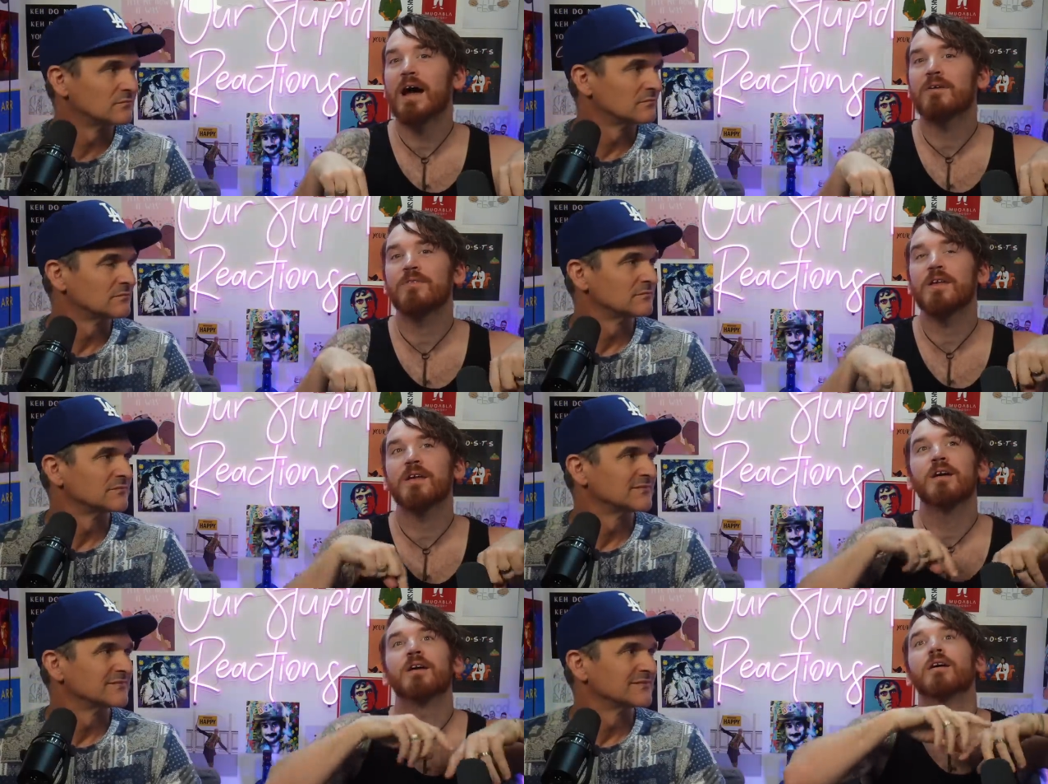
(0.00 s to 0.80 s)
Speaker 1: out of
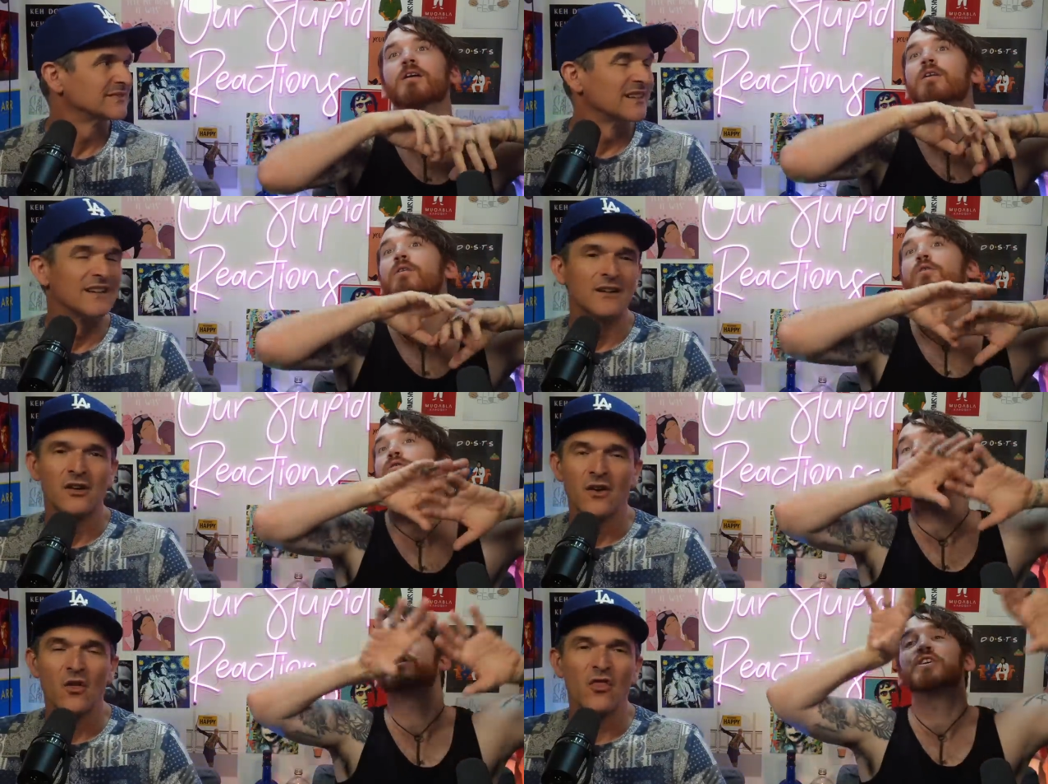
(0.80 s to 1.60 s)
the...
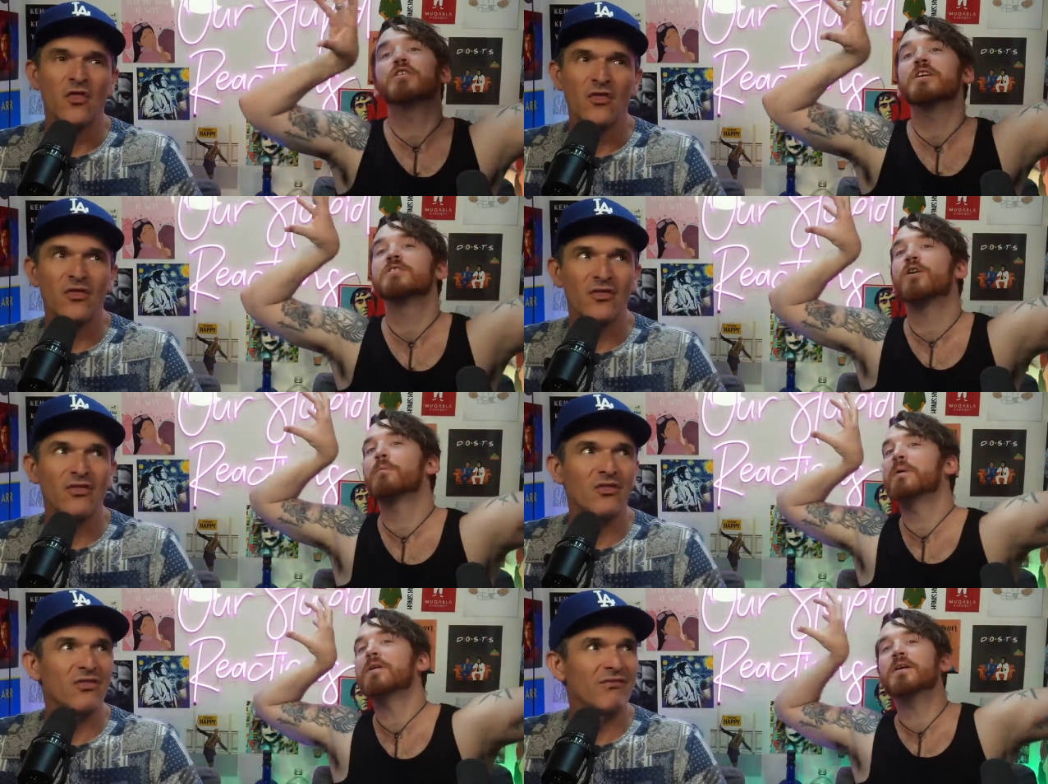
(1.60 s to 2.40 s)
quadrillion,
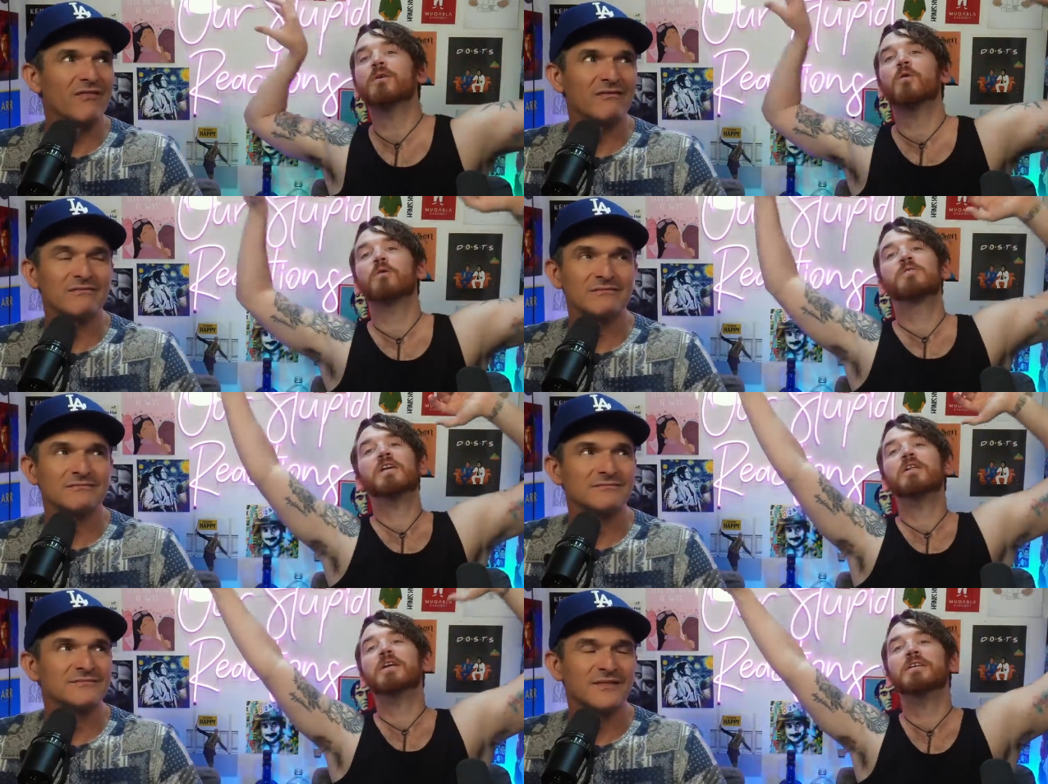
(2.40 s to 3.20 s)
corbillion,
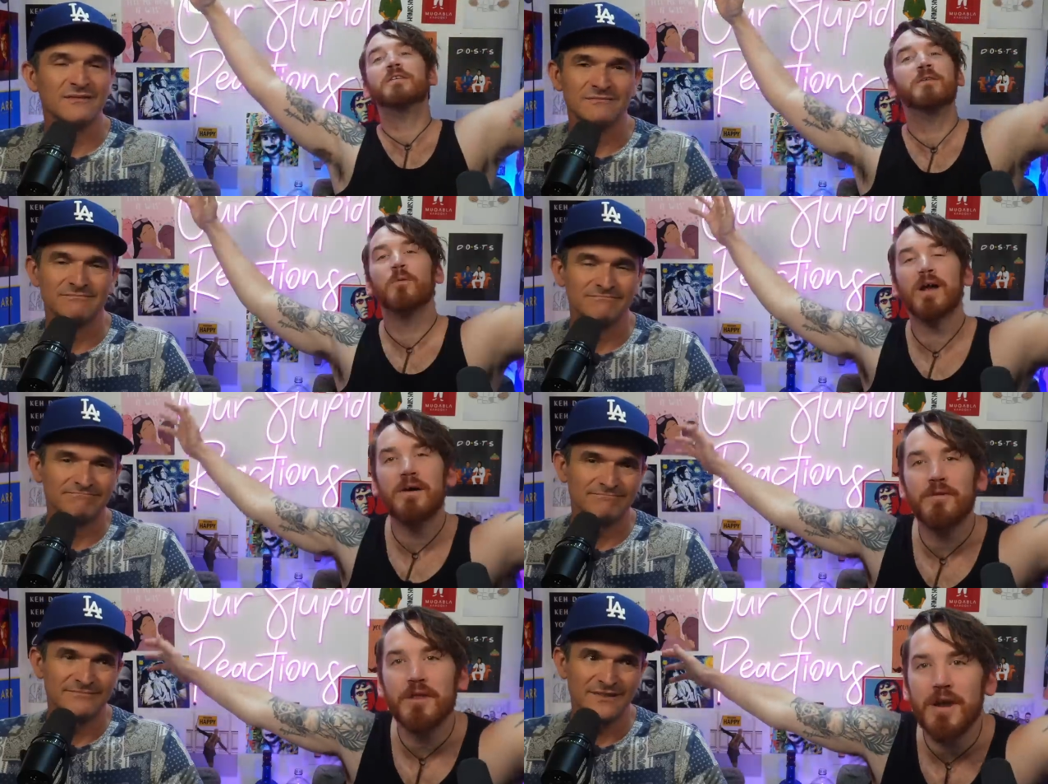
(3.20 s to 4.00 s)
gordillion,
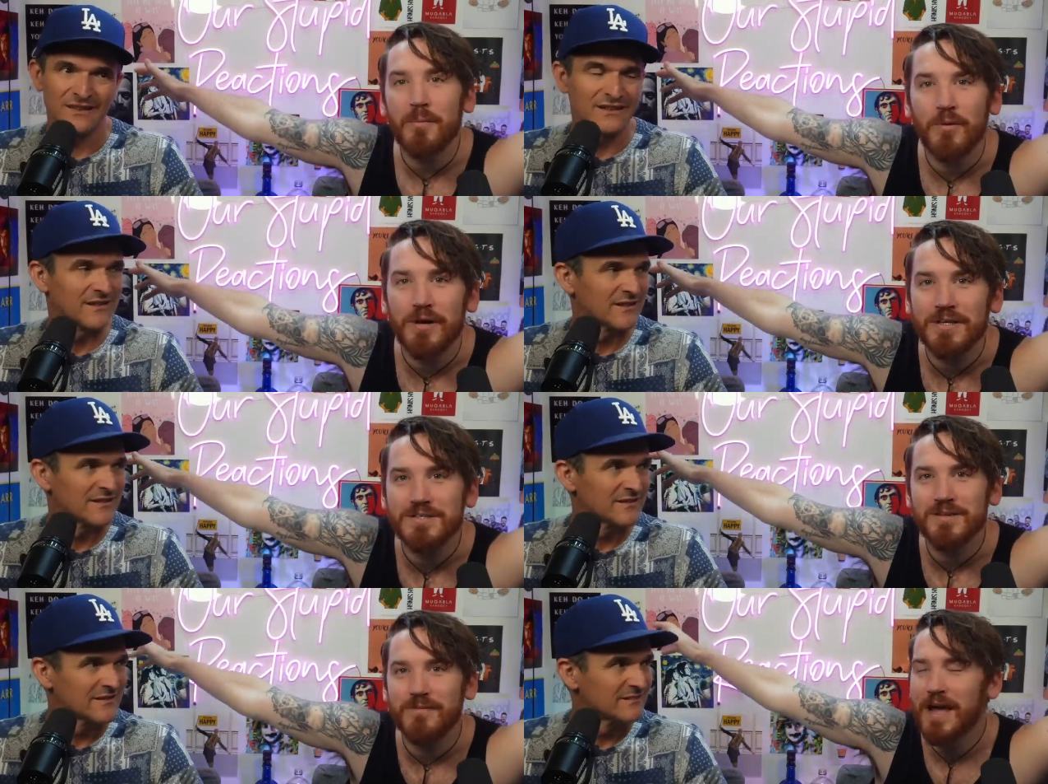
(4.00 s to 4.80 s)
whatever the number
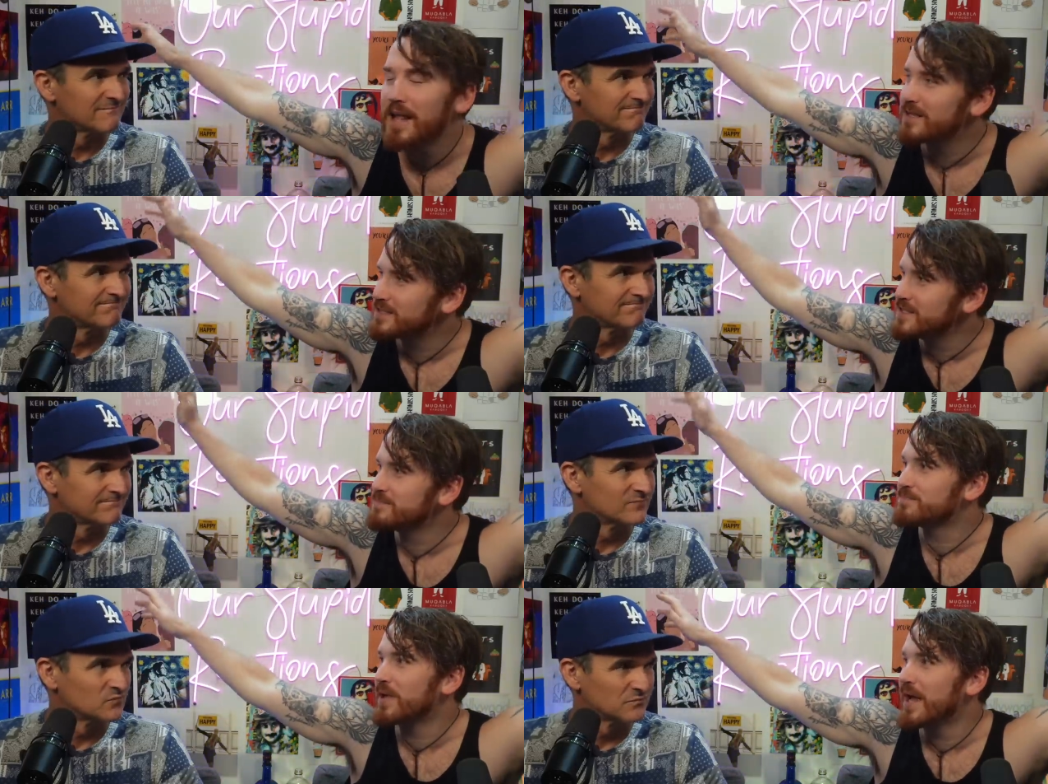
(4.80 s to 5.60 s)
is of galaxies,
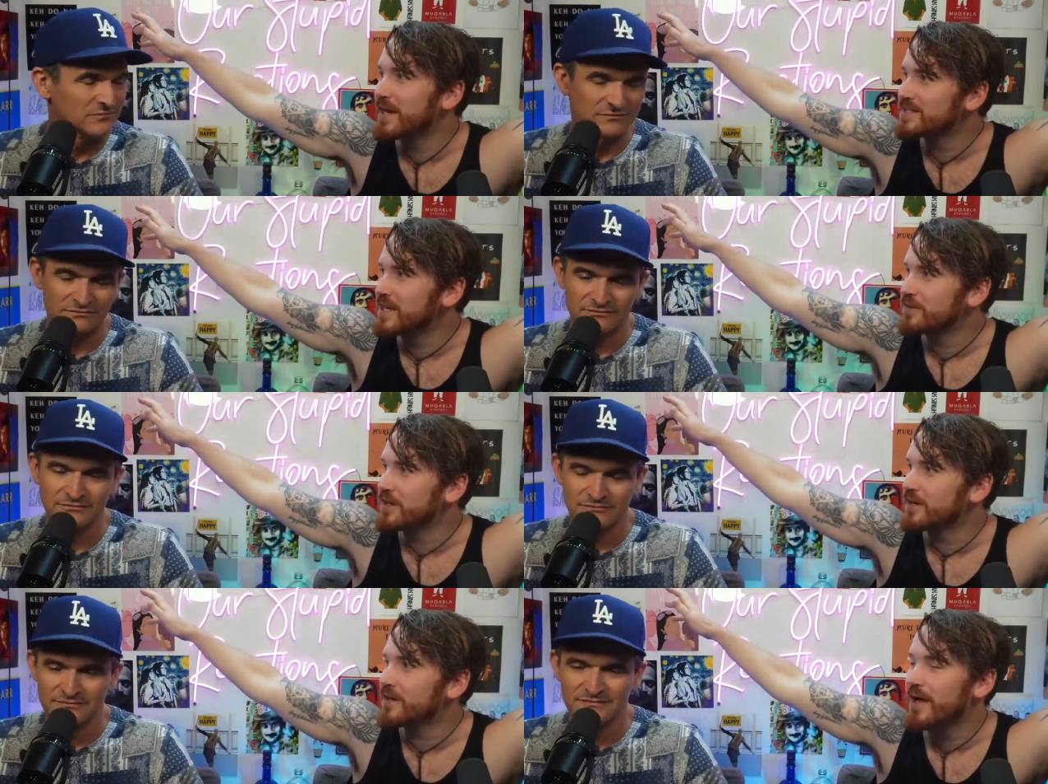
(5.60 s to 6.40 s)
planets out
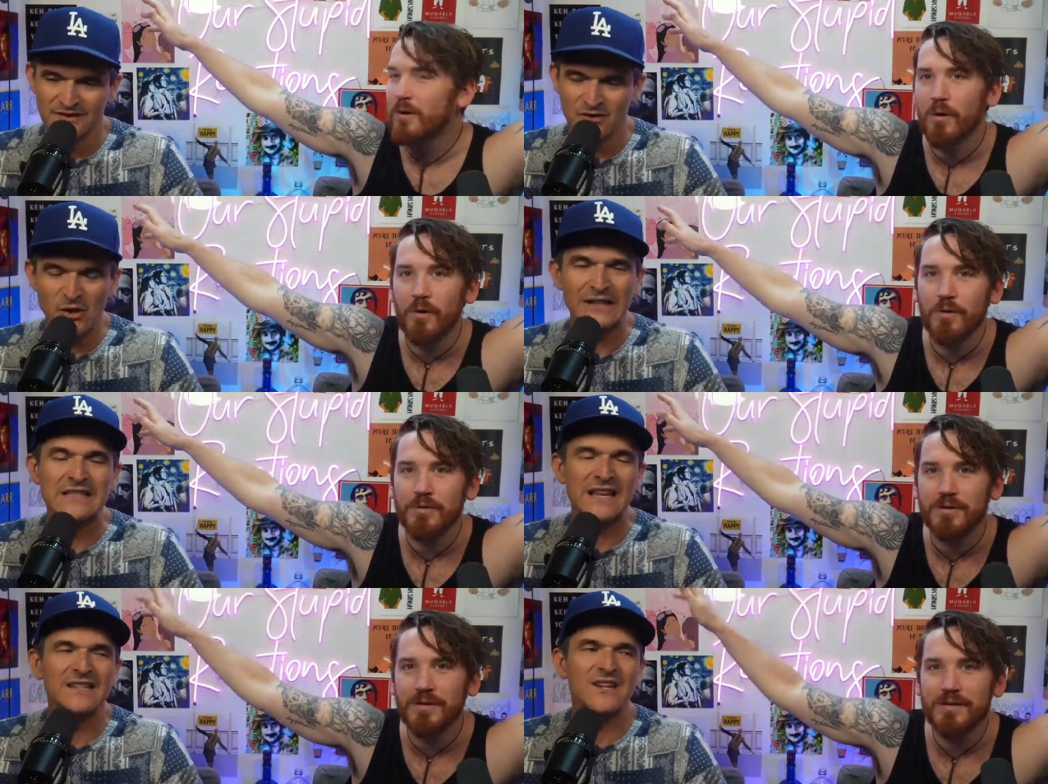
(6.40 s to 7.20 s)
there, and how old.
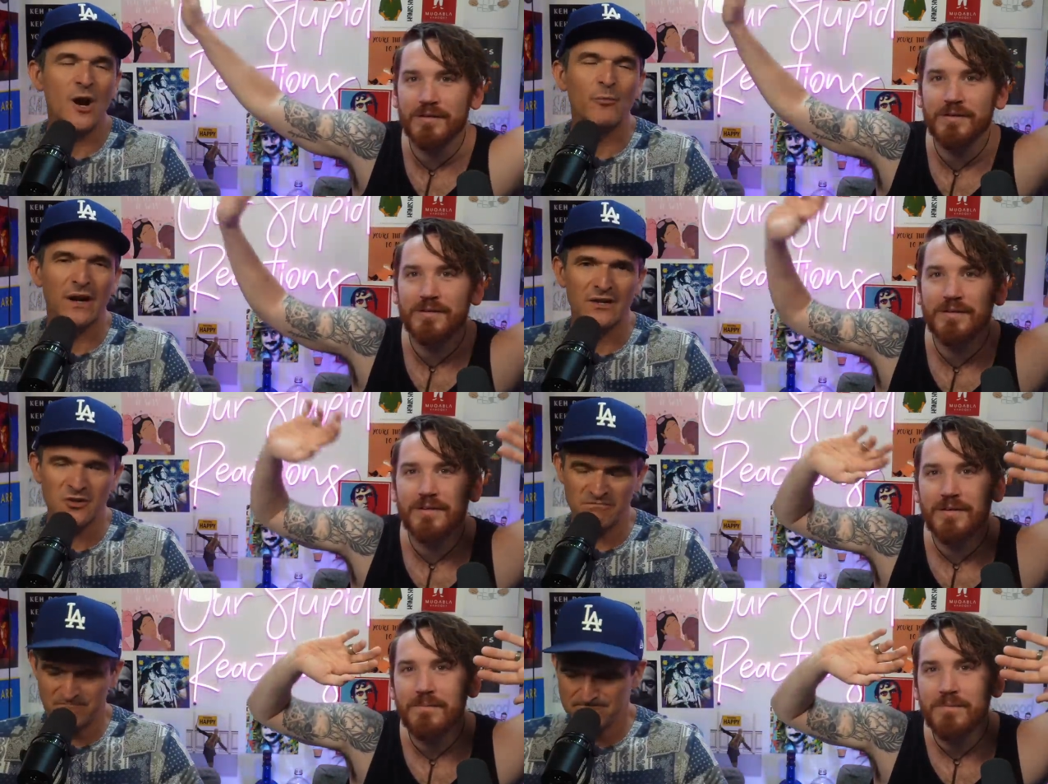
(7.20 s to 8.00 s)
Speaker 2: Transcends
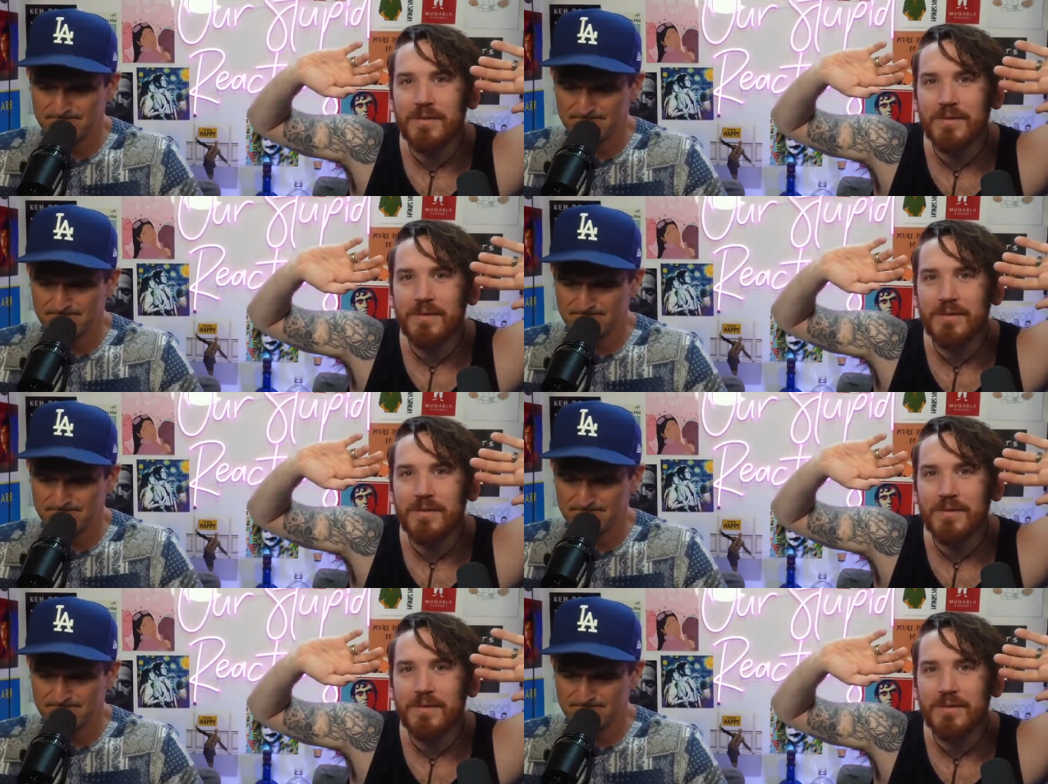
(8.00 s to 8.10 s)
comprehension.